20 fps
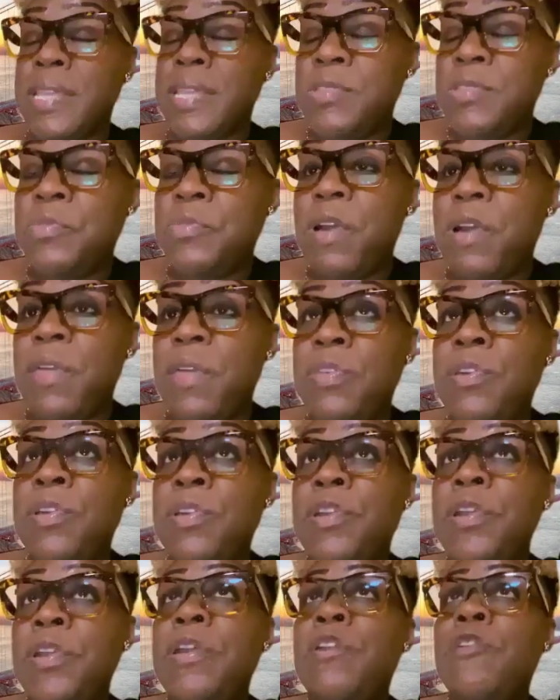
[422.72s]
son's
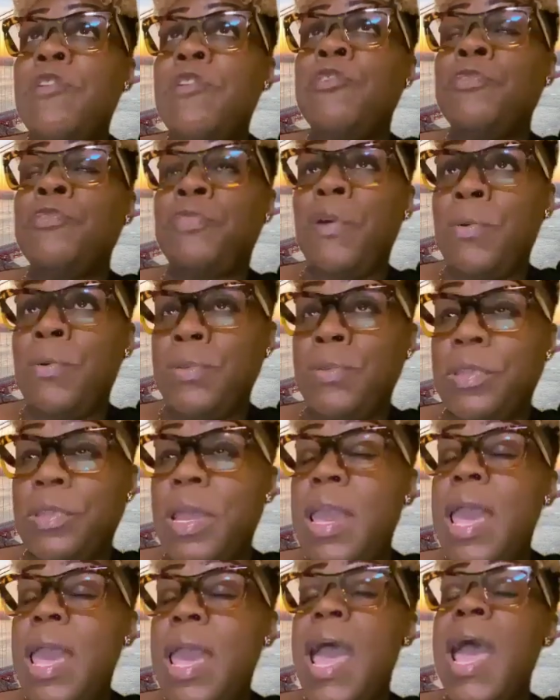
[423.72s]
father phone
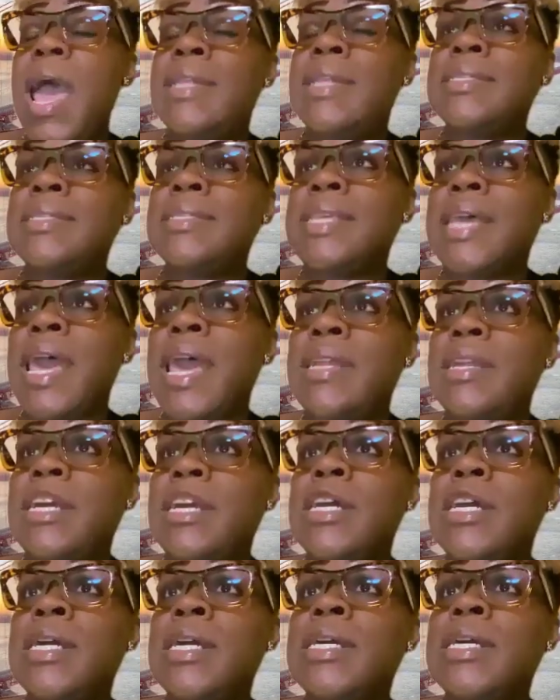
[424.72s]
and said,